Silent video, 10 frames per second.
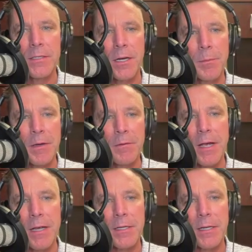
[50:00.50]
to be
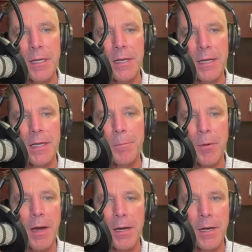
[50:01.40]
invested in it. He
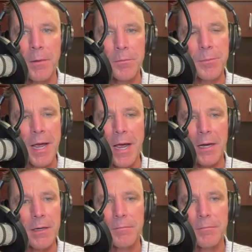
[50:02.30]
probably comes back